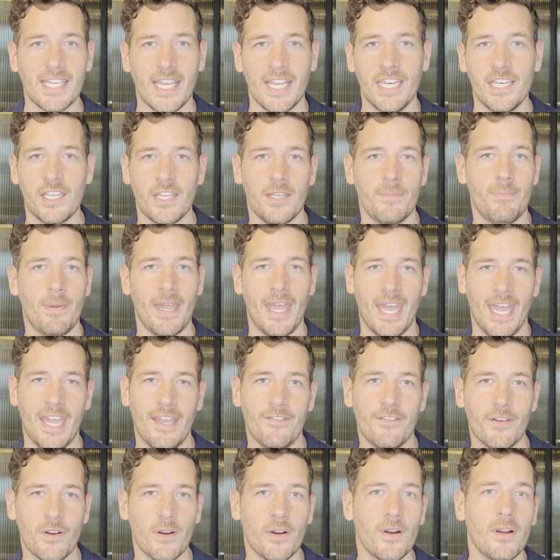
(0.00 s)
into the
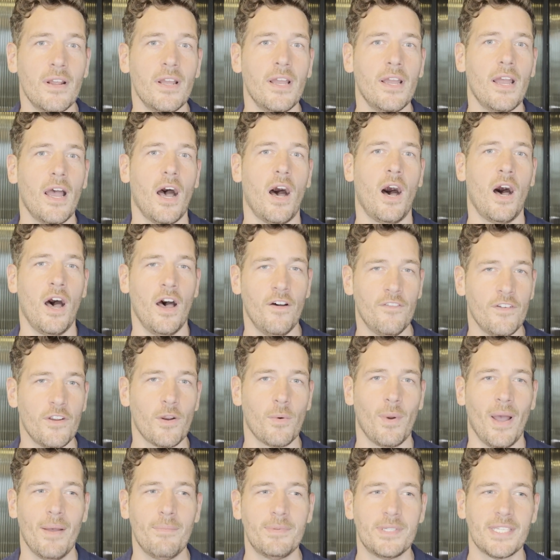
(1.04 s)
behavior of your
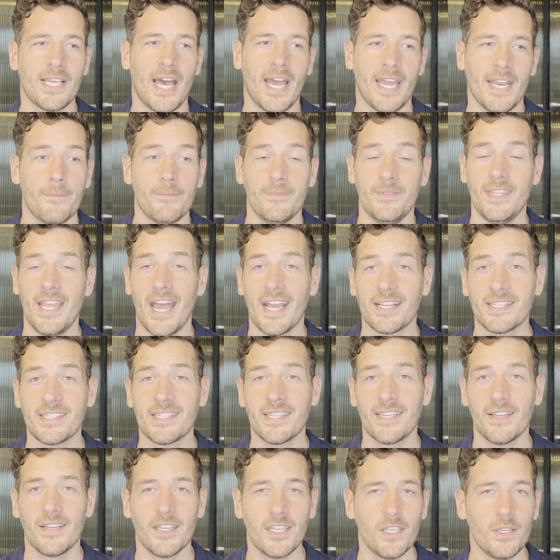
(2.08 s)
website. Next,
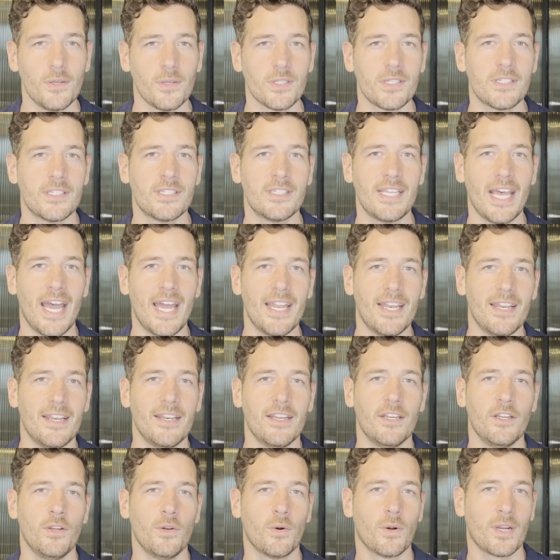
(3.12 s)
you'll set
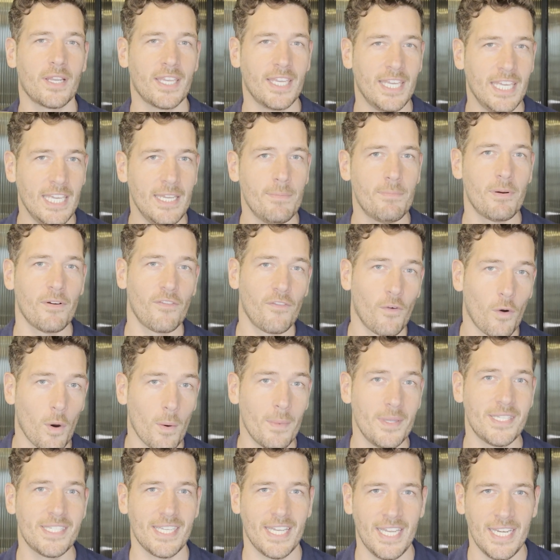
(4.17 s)
your key
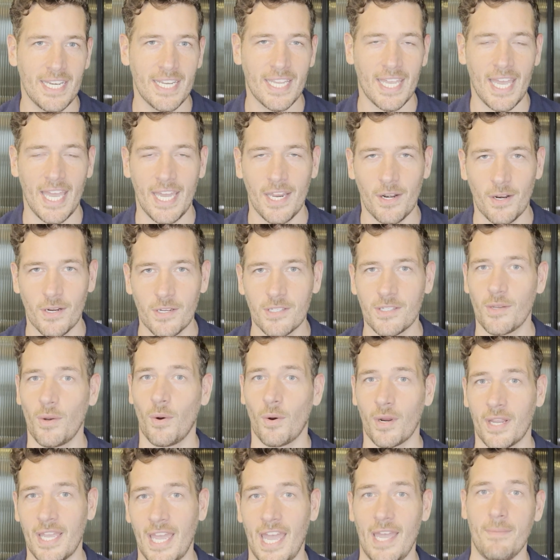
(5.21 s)
performance indicators or
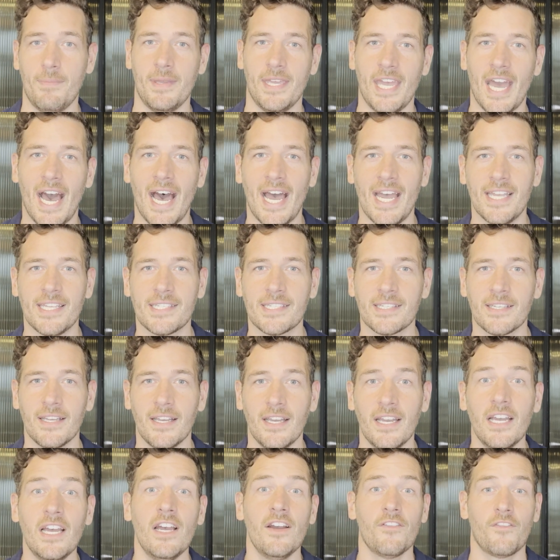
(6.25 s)
KPIs.
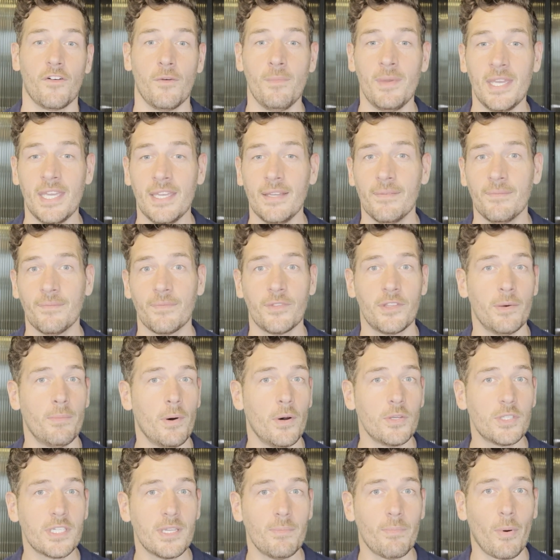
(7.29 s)
For me, the
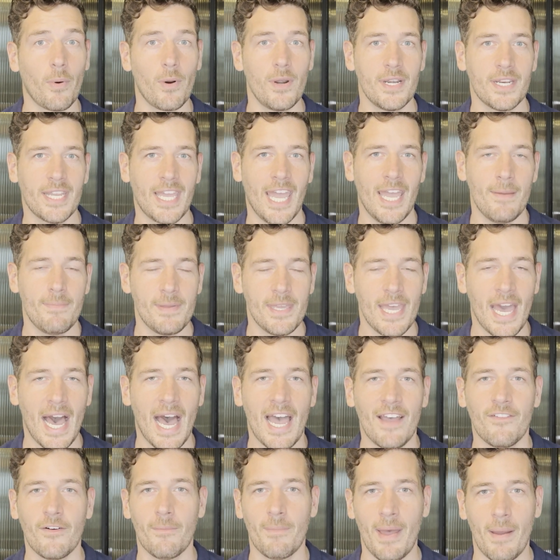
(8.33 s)
most important KPI
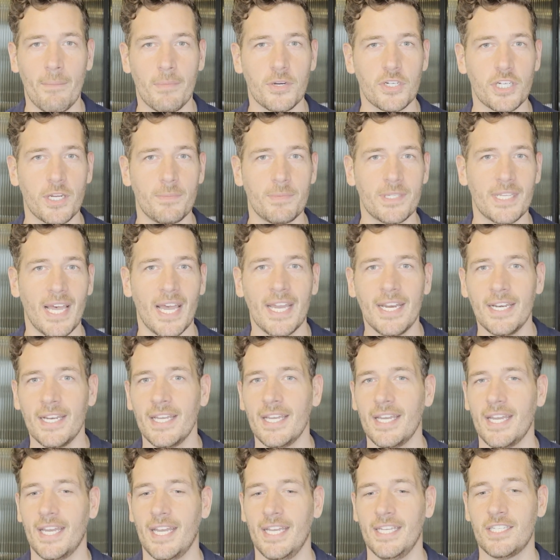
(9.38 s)
of a membership site
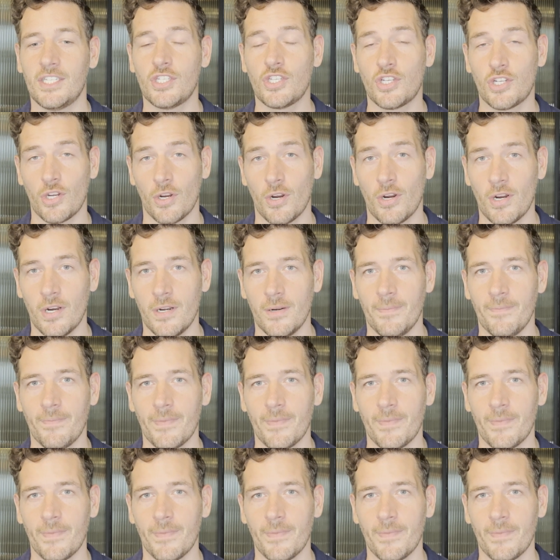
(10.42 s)
is churn.